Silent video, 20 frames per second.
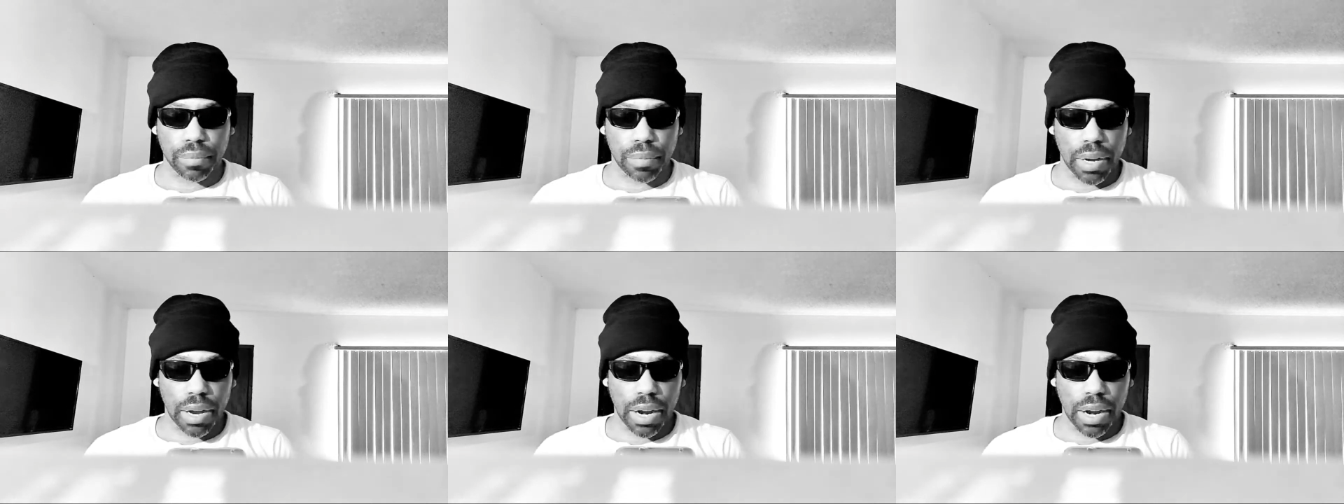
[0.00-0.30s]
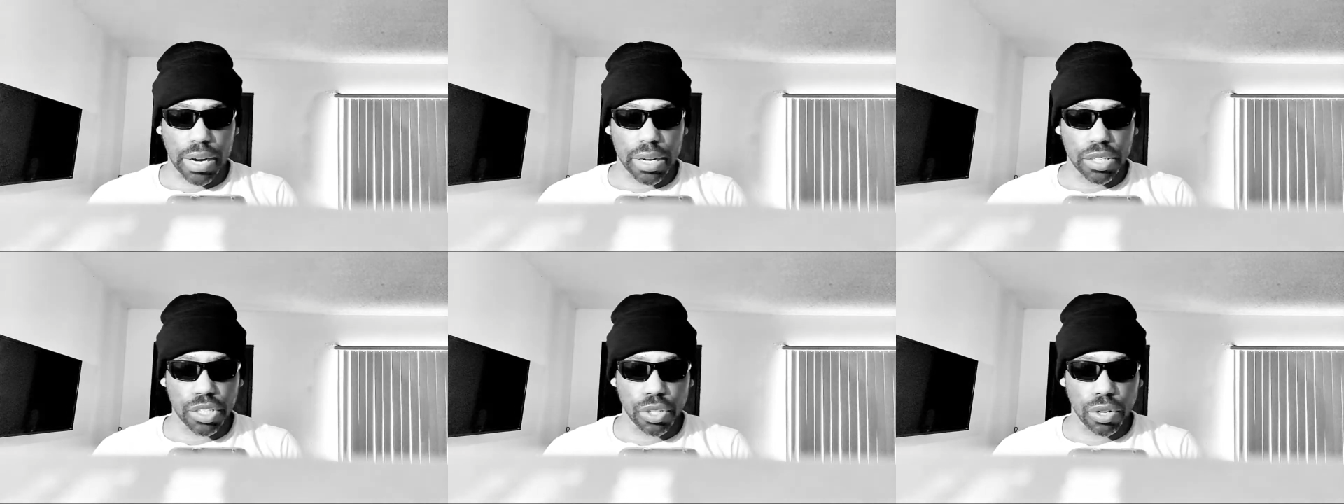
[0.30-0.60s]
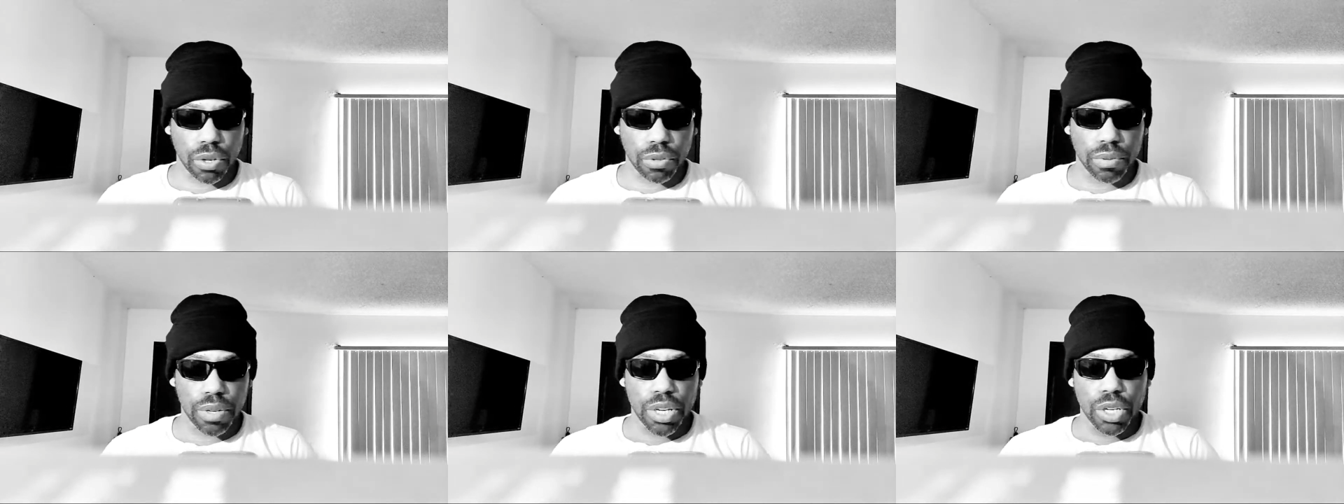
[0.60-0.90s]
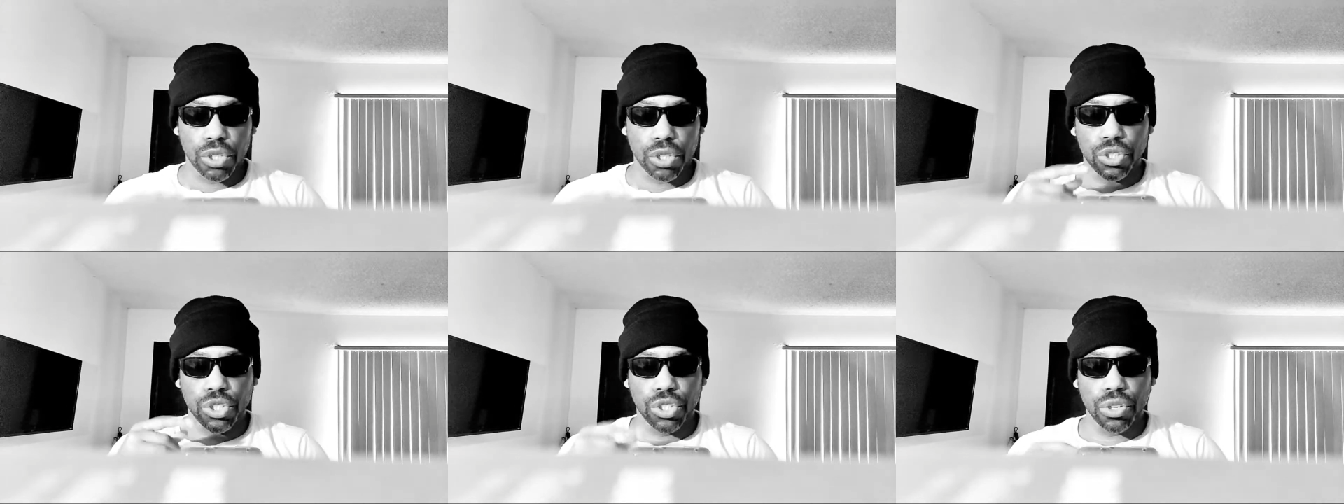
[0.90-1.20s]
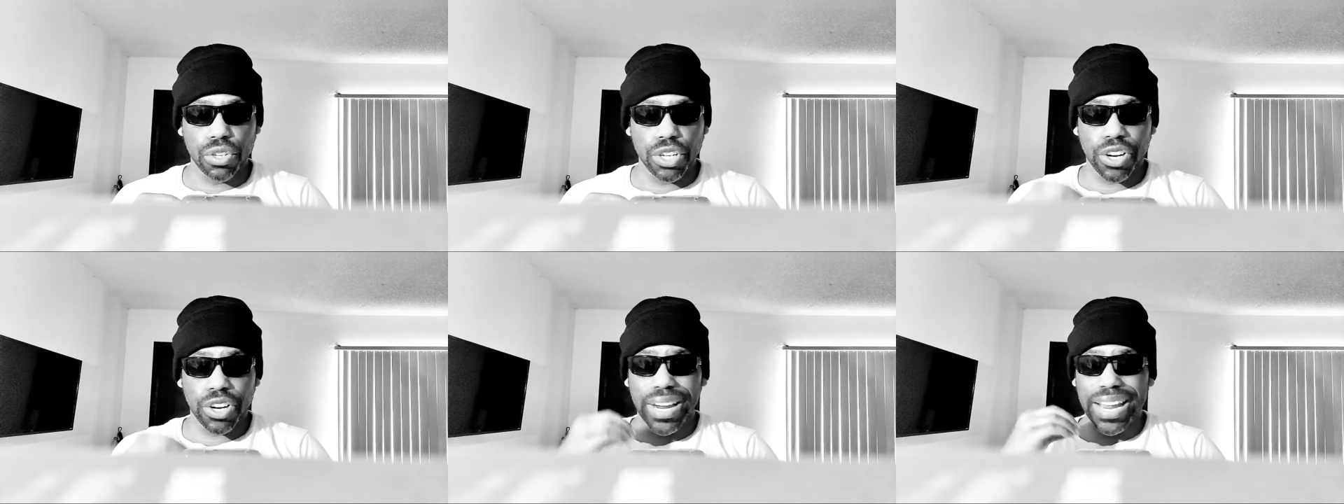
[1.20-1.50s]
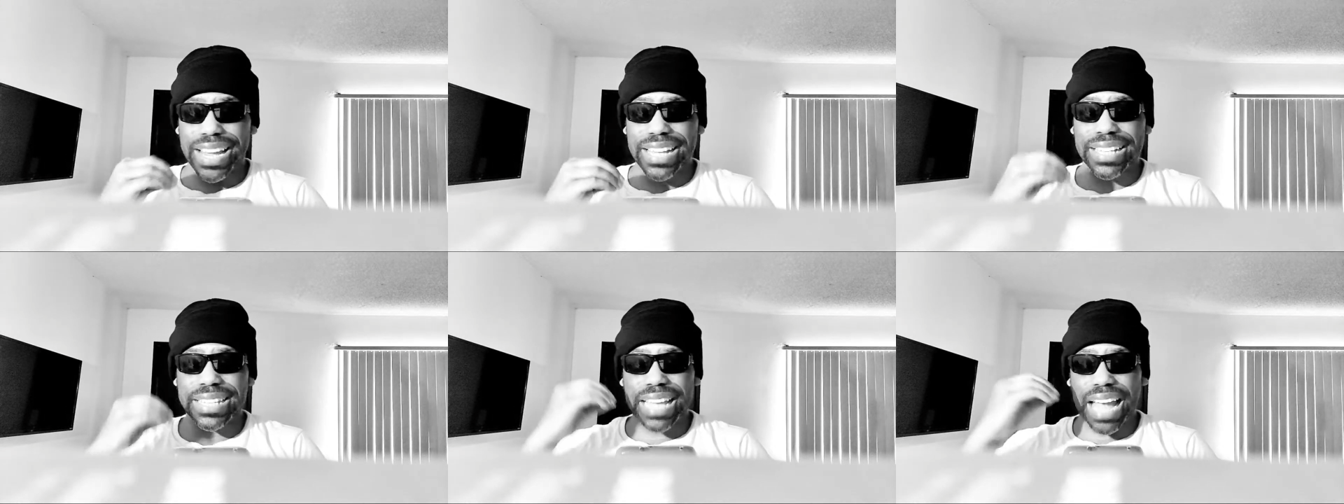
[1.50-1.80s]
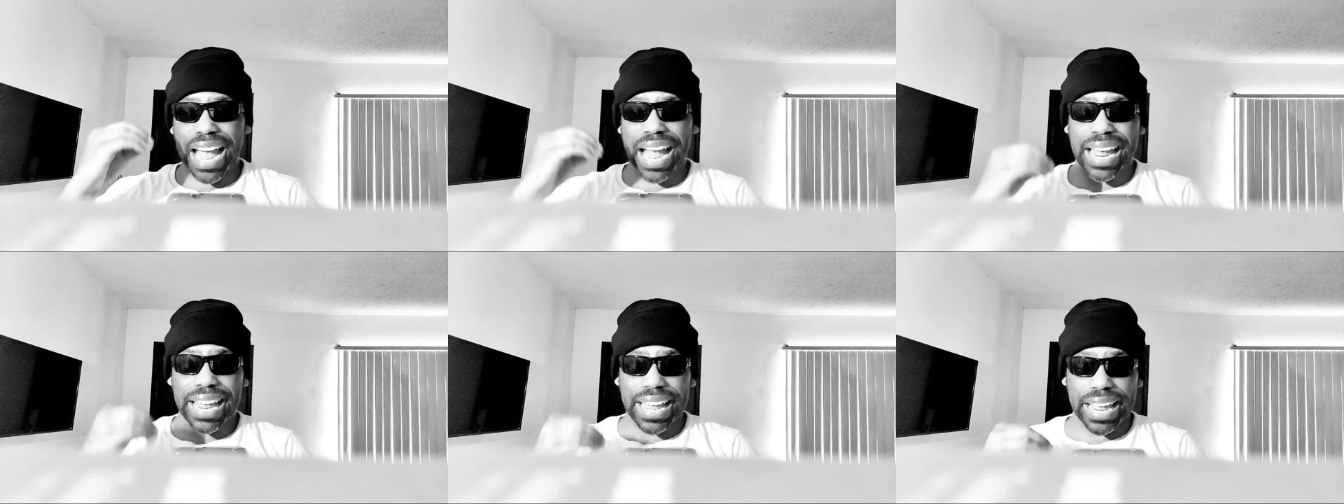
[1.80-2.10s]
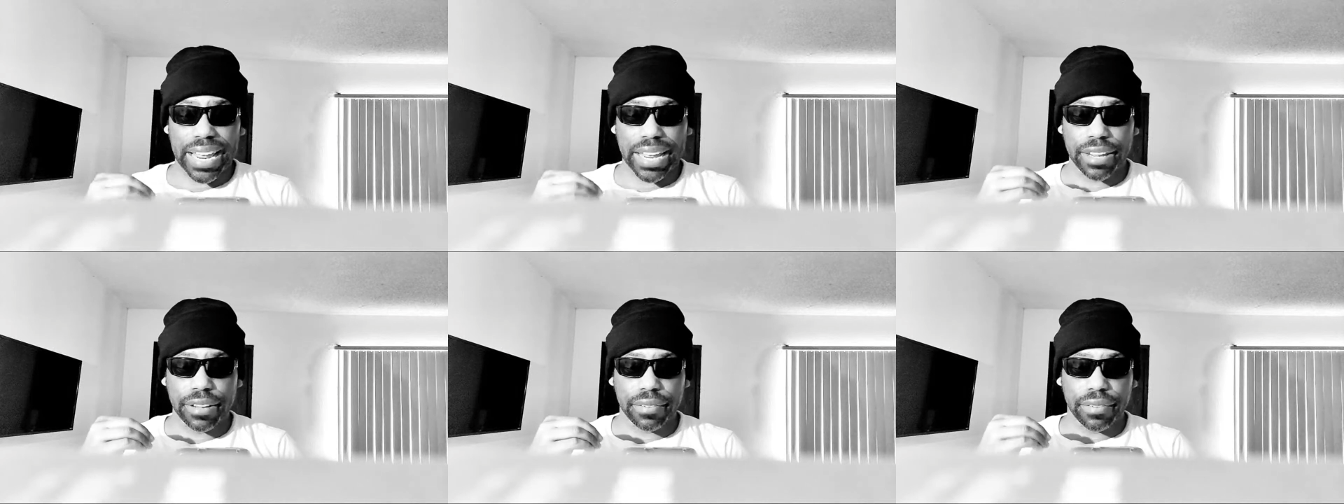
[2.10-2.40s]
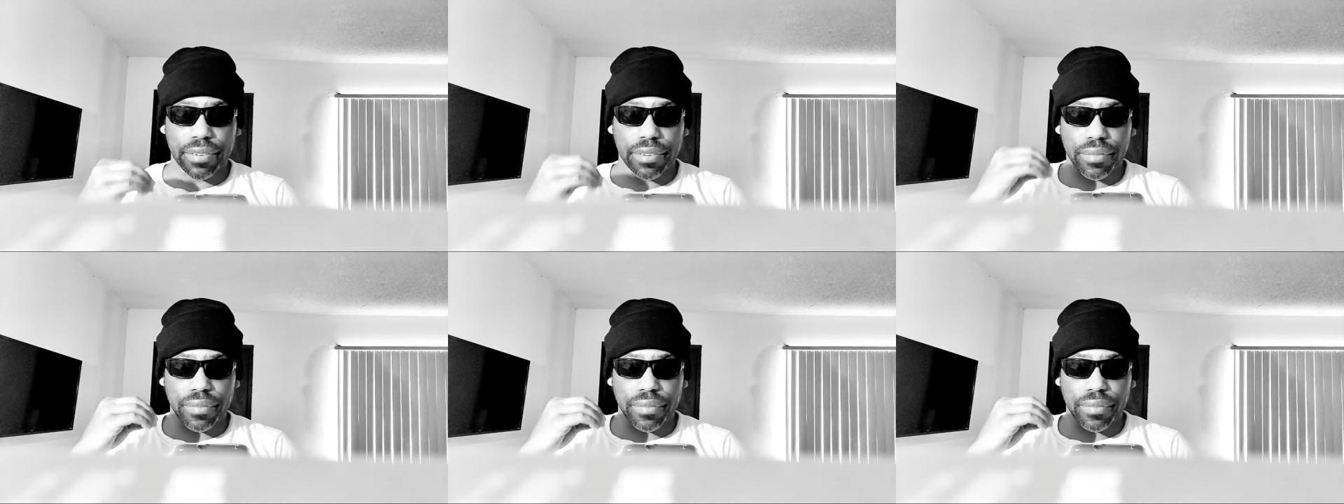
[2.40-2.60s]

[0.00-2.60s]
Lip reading: All right, so Junior Siavii,